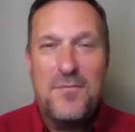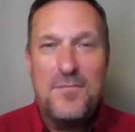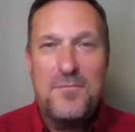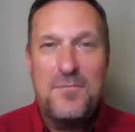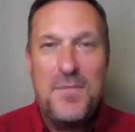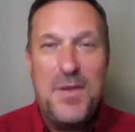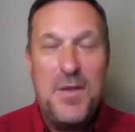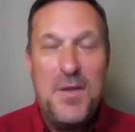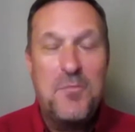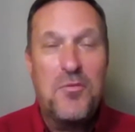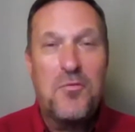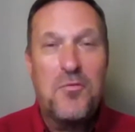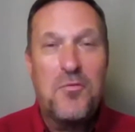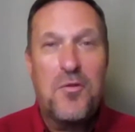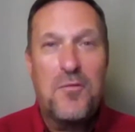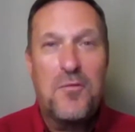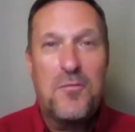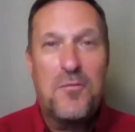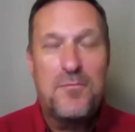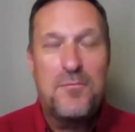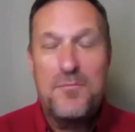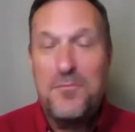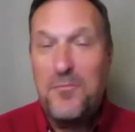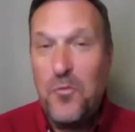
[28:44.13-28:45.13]
people
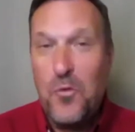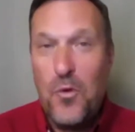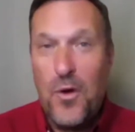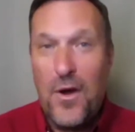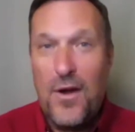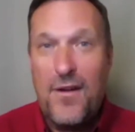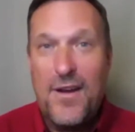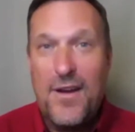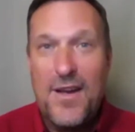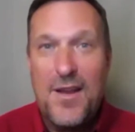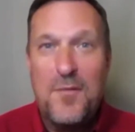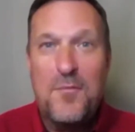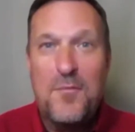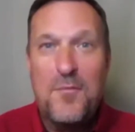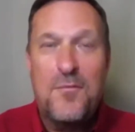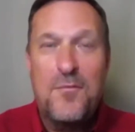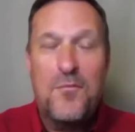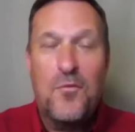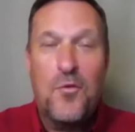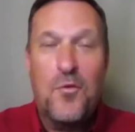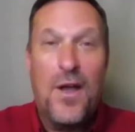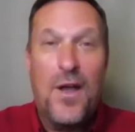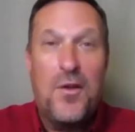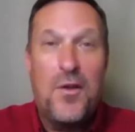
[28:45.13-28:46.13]
were wearing them
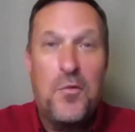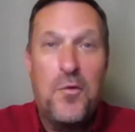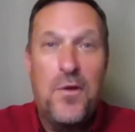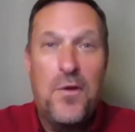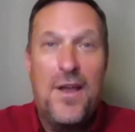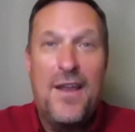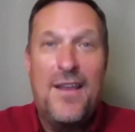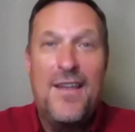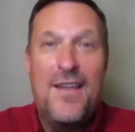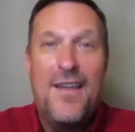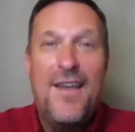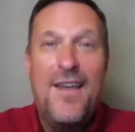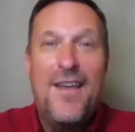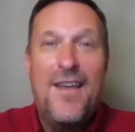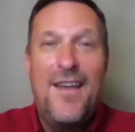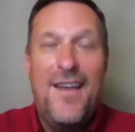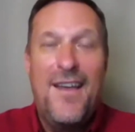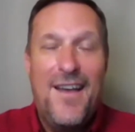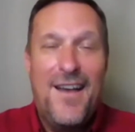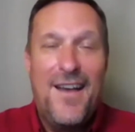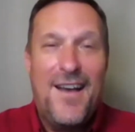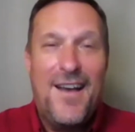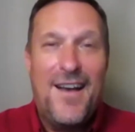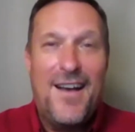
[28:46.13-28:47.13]
right away.
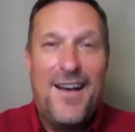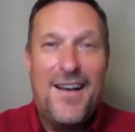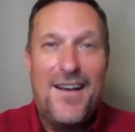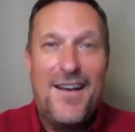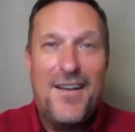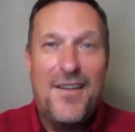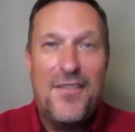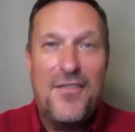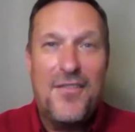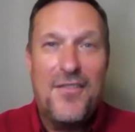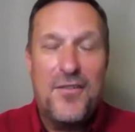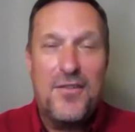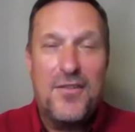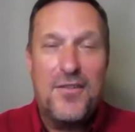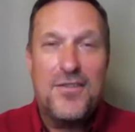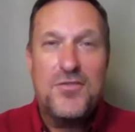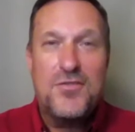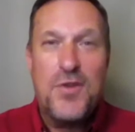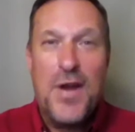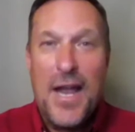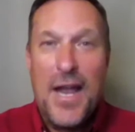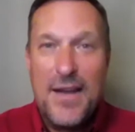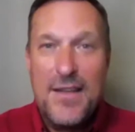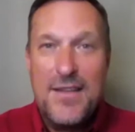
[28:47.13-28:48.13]
They're
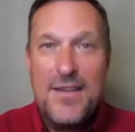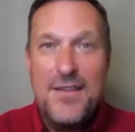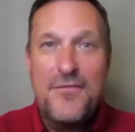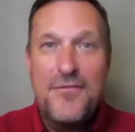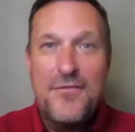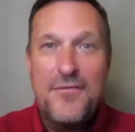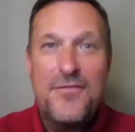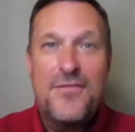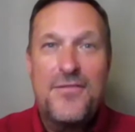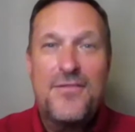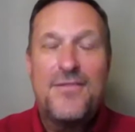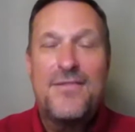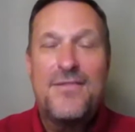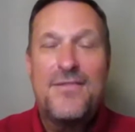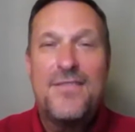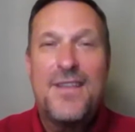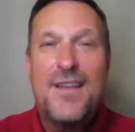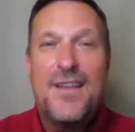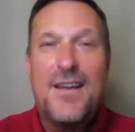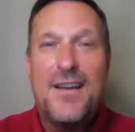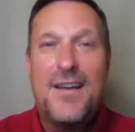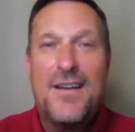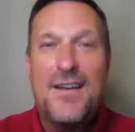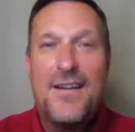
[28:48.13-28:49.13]
attractive,
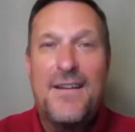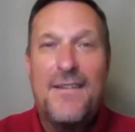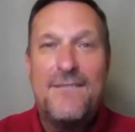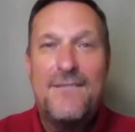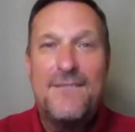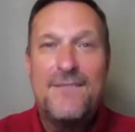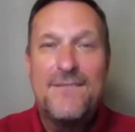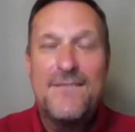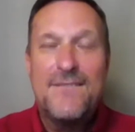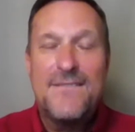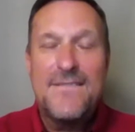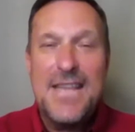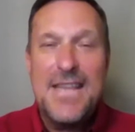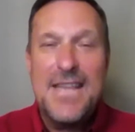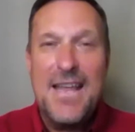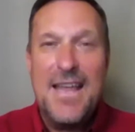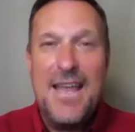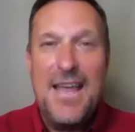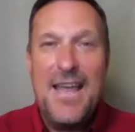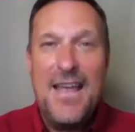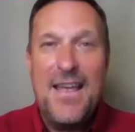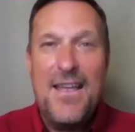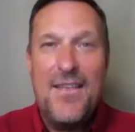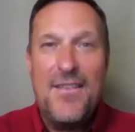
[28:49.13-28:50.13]

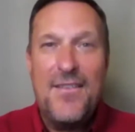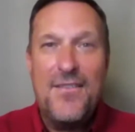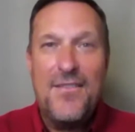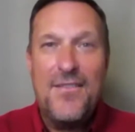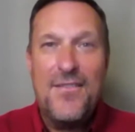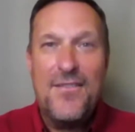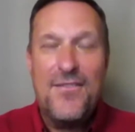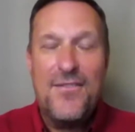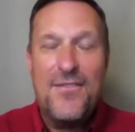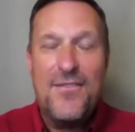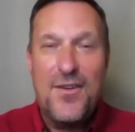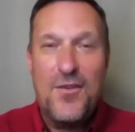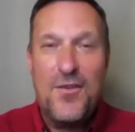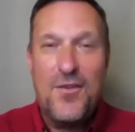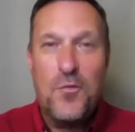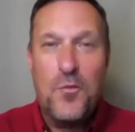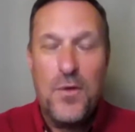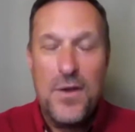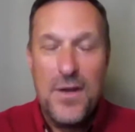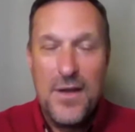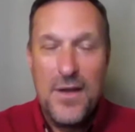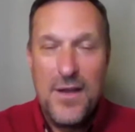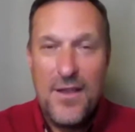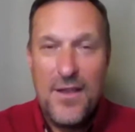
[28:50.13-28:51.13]
and they're
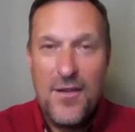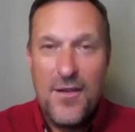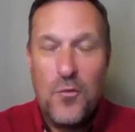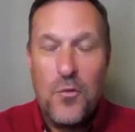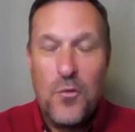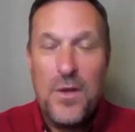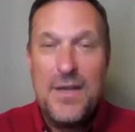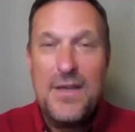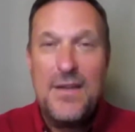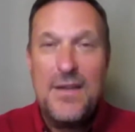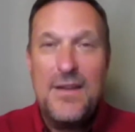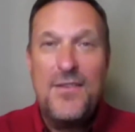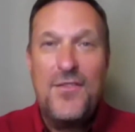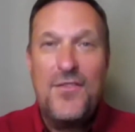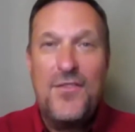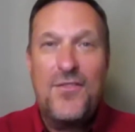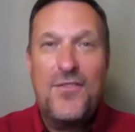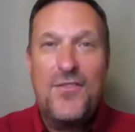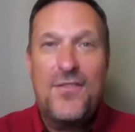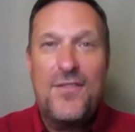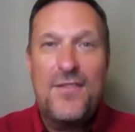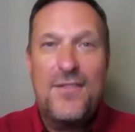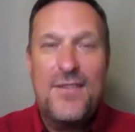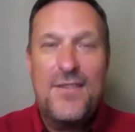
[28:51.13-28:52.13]
a
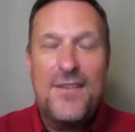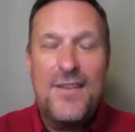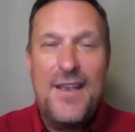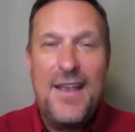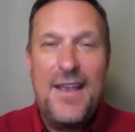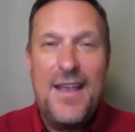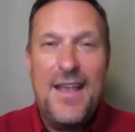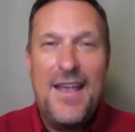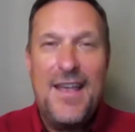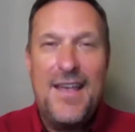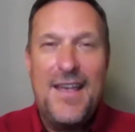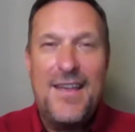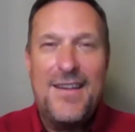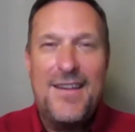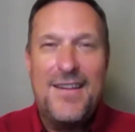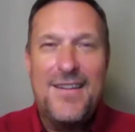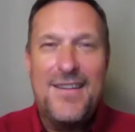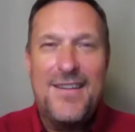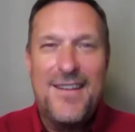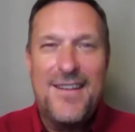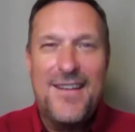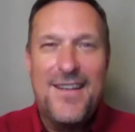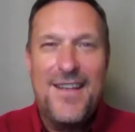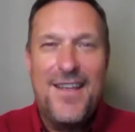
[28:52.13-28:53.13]
witness,
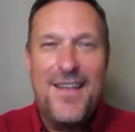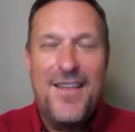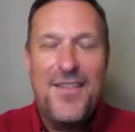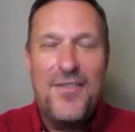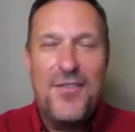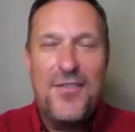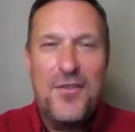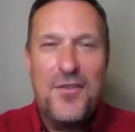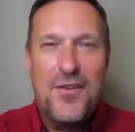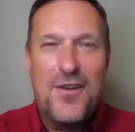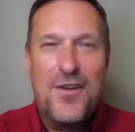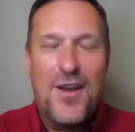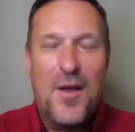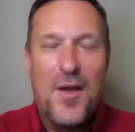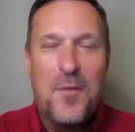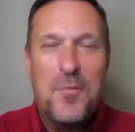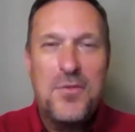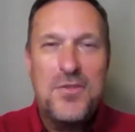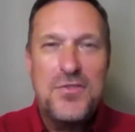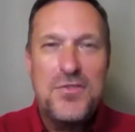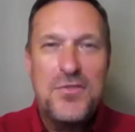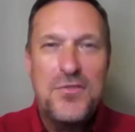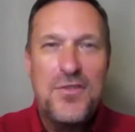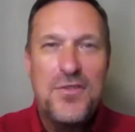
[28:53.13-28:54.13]
and they're an
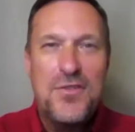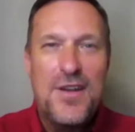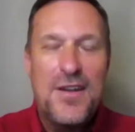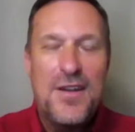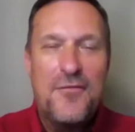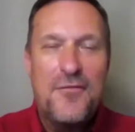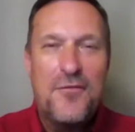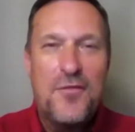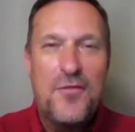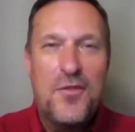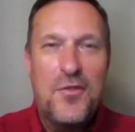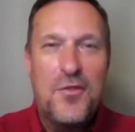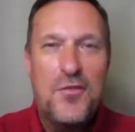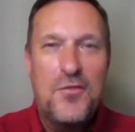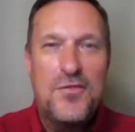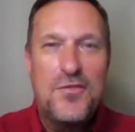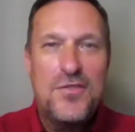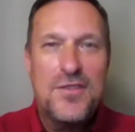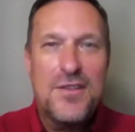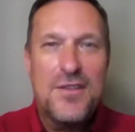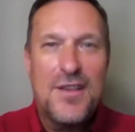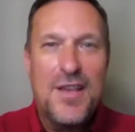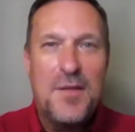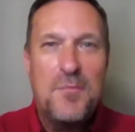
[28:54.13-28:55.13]
opportunity for you
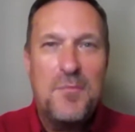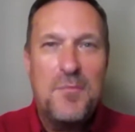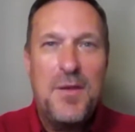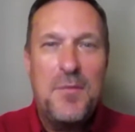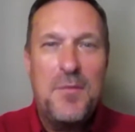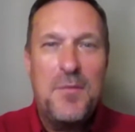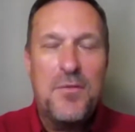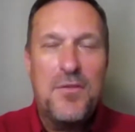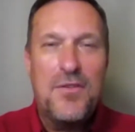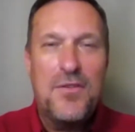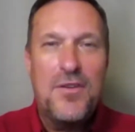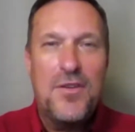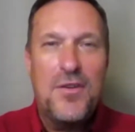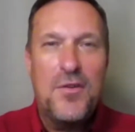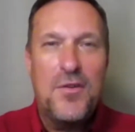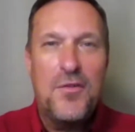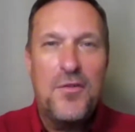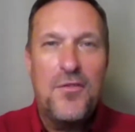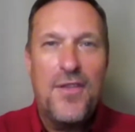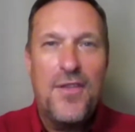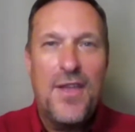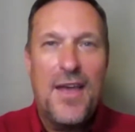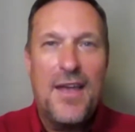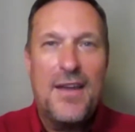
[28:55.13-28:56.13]
to let people know
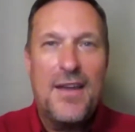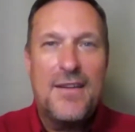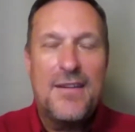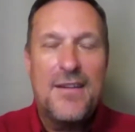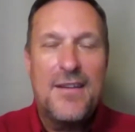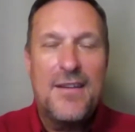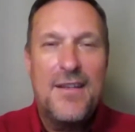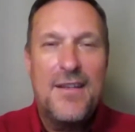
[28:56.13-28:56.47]
that,